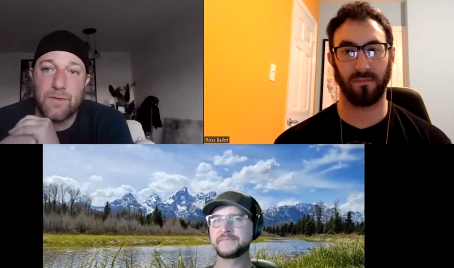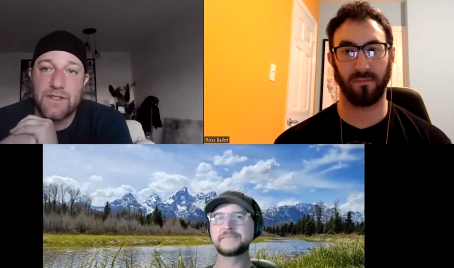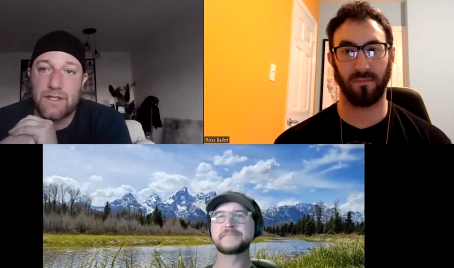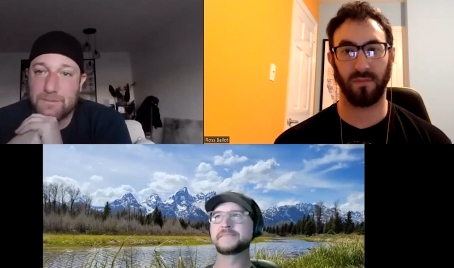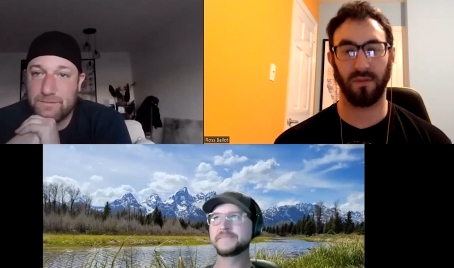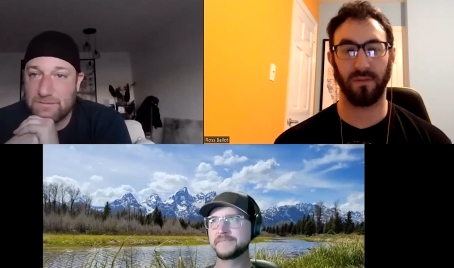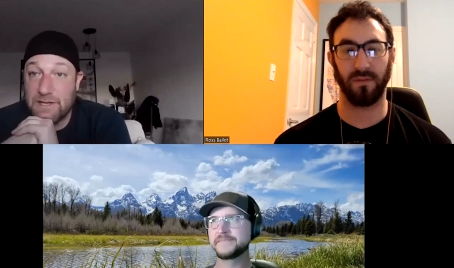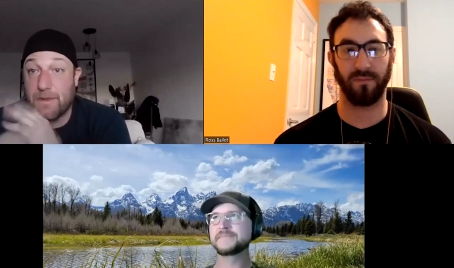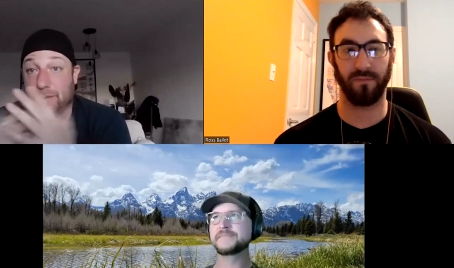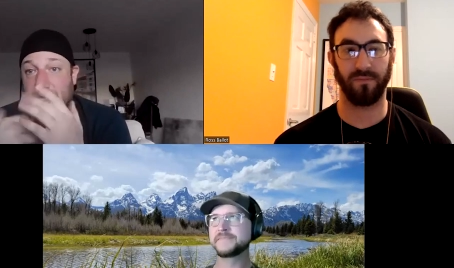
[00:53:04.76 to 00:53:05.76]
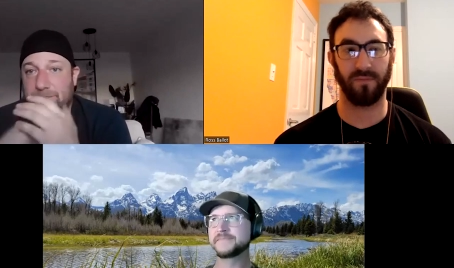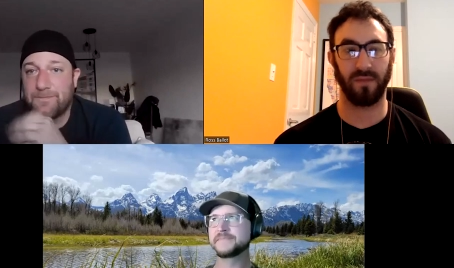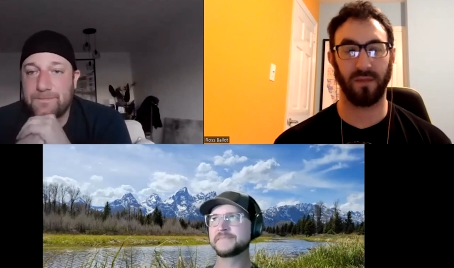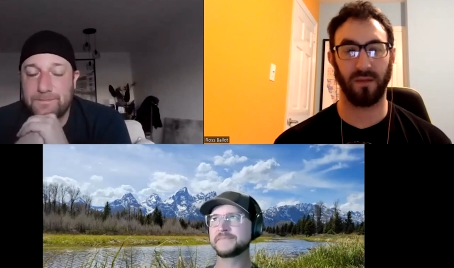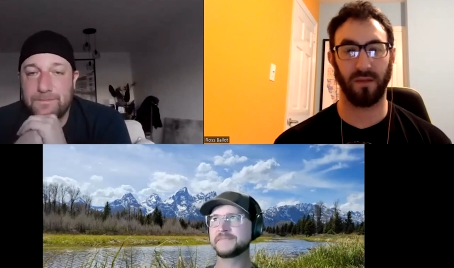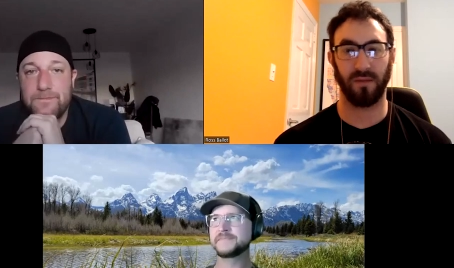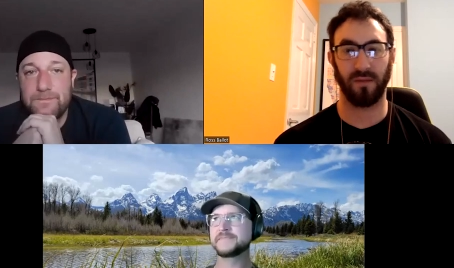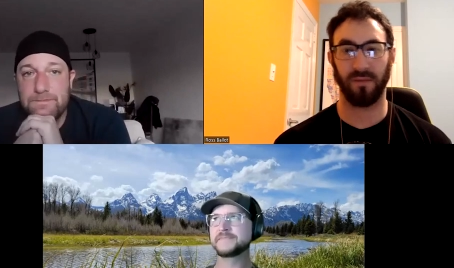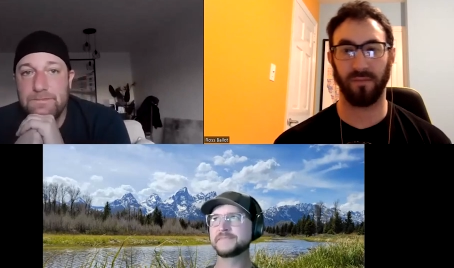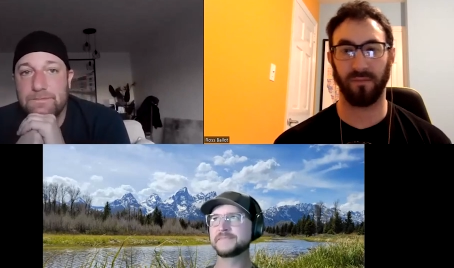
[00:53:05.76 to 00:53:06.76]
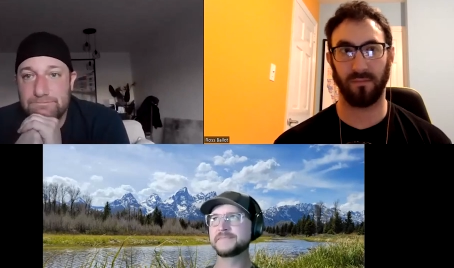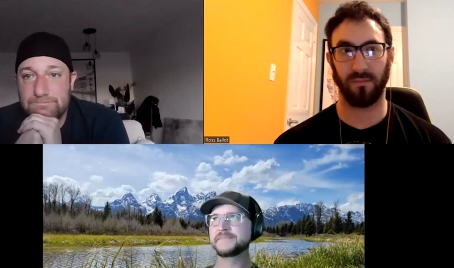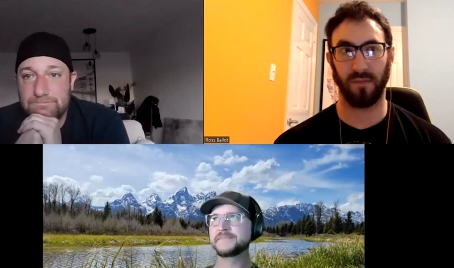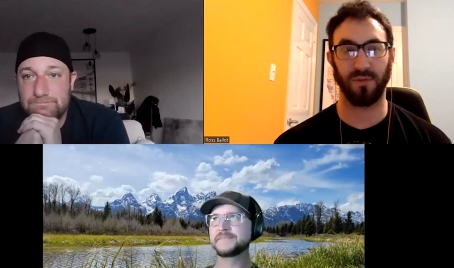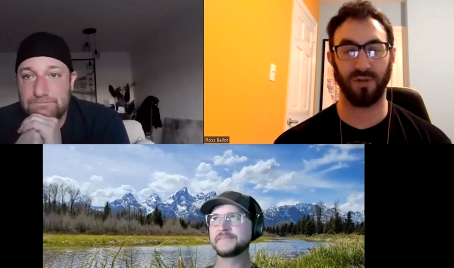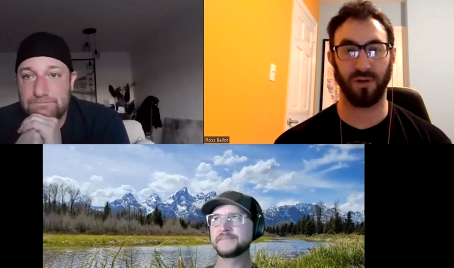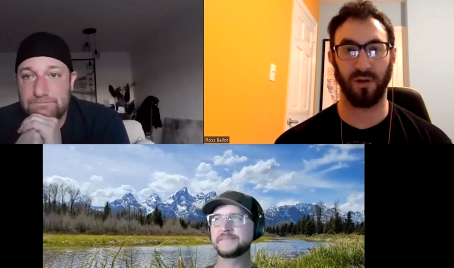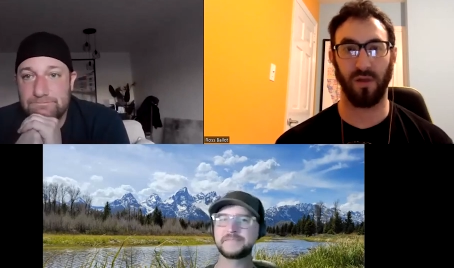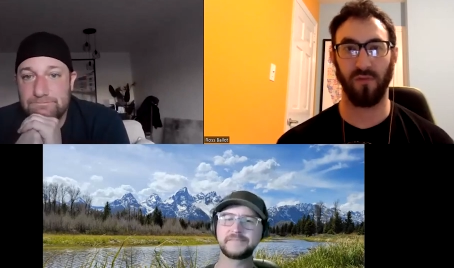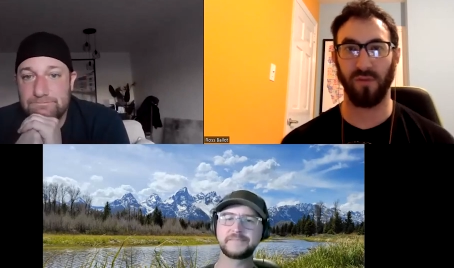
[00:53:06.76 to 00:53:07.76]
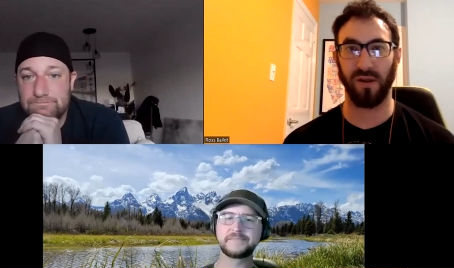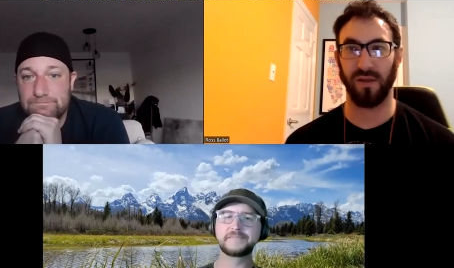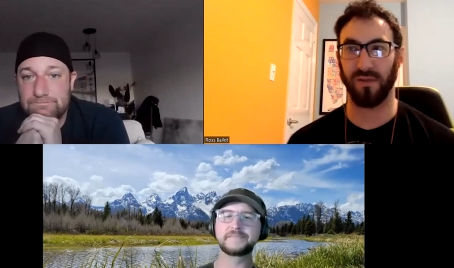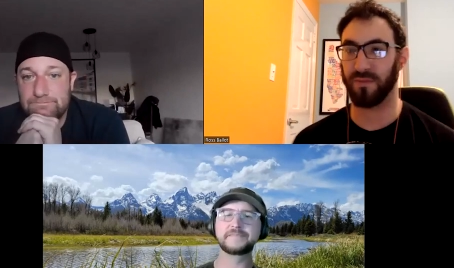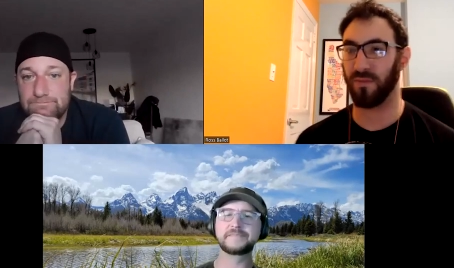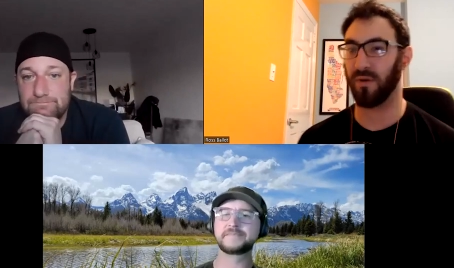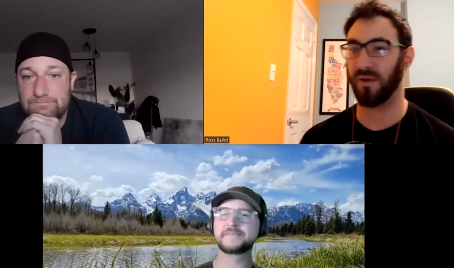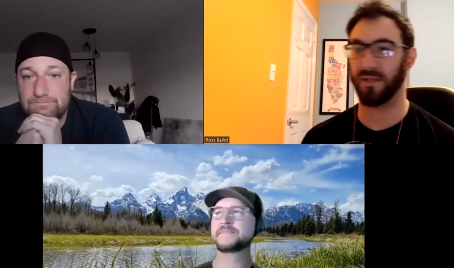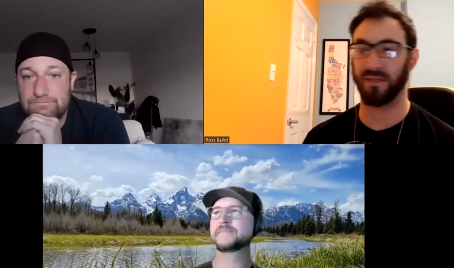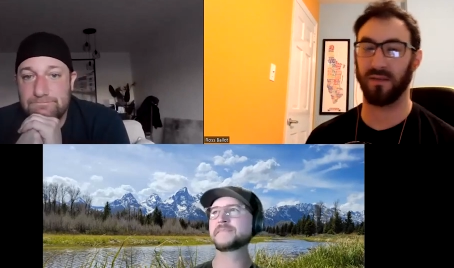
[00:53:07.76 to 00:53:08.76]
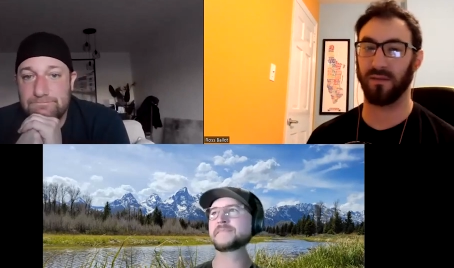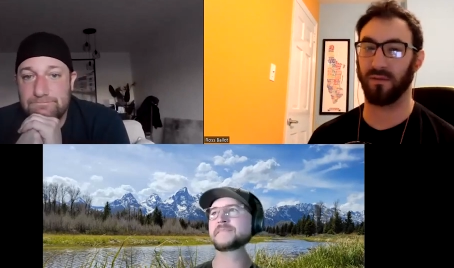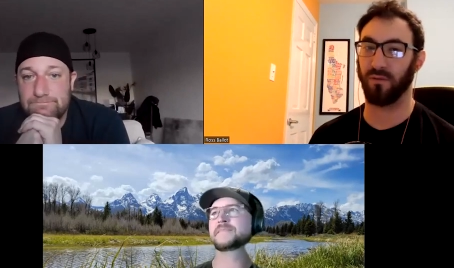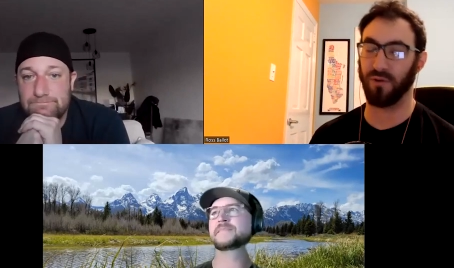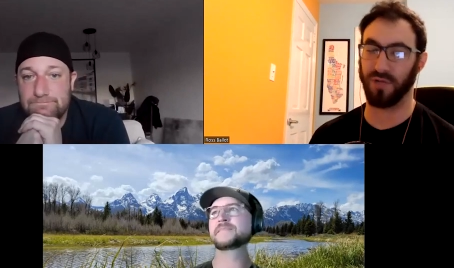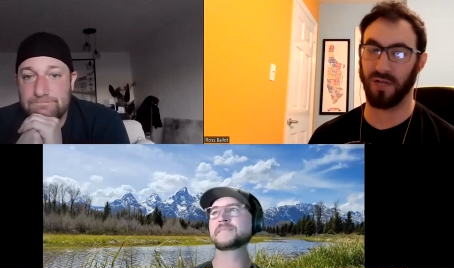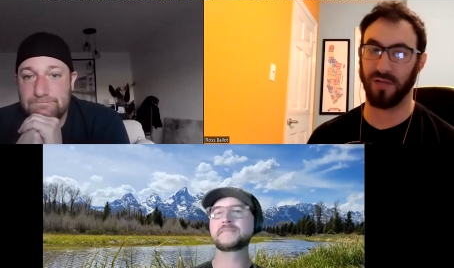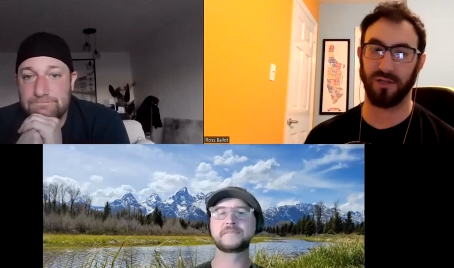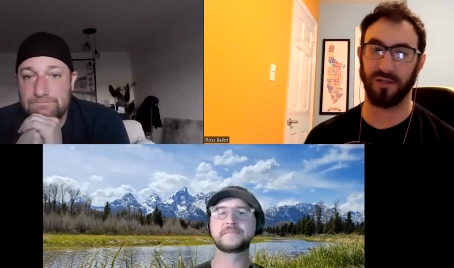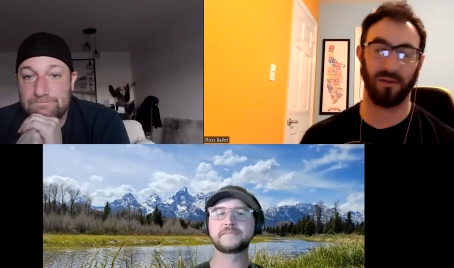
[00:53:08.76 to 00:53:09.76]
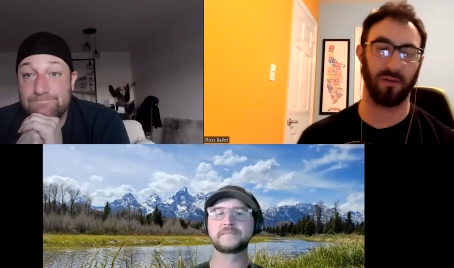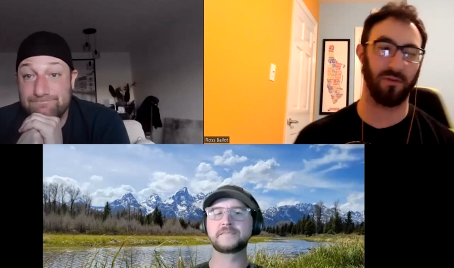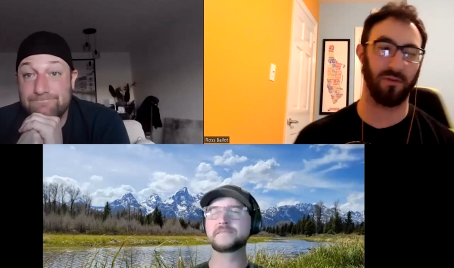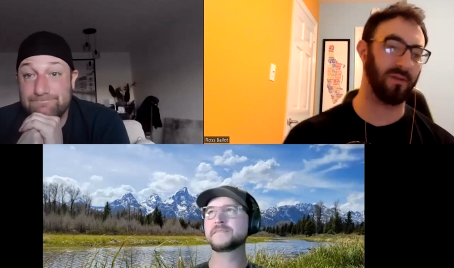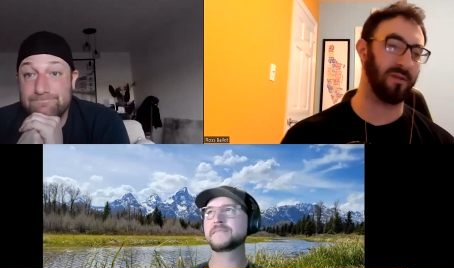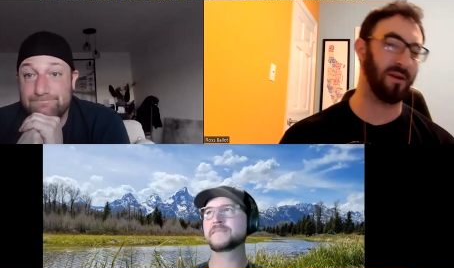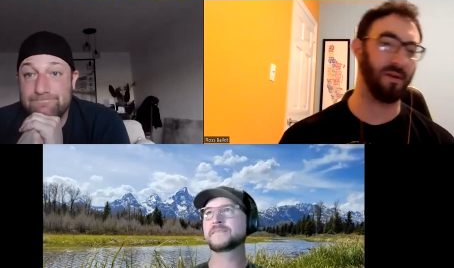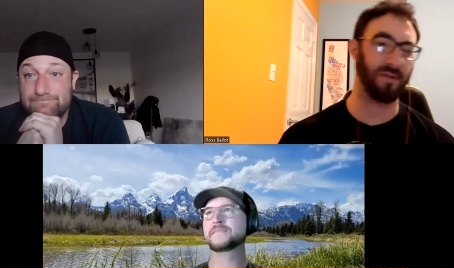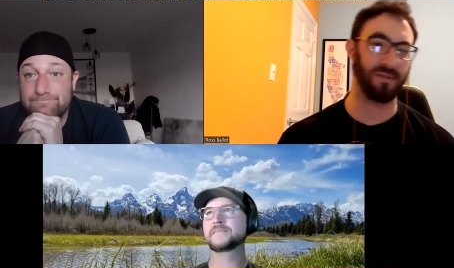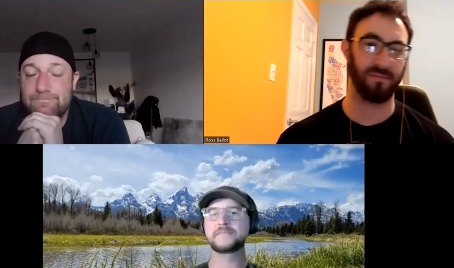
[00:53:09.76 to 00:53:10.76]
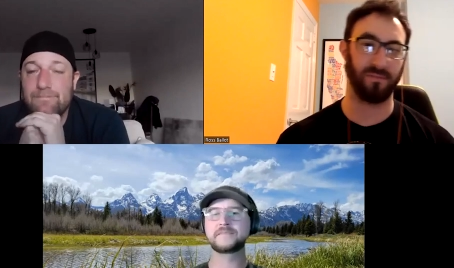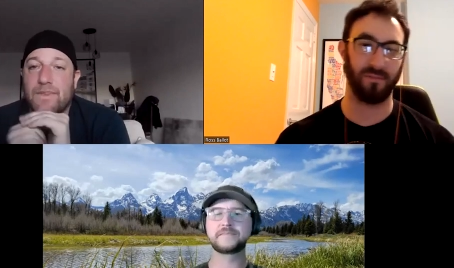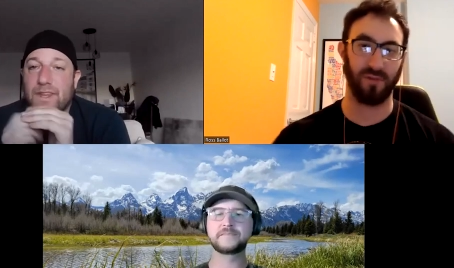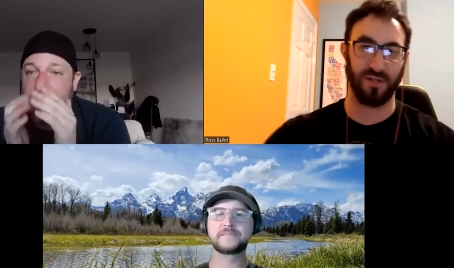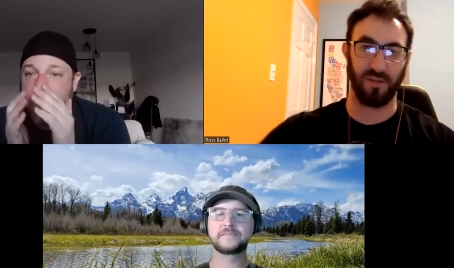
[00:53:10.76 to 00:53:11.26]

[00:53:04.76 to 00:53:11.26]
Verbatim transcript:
Speaker 1: from racing. Yeah. In my
Speaker 2: mind, I mean, I'm sure everybody at this point has seen the Grosjean, the you know his crash a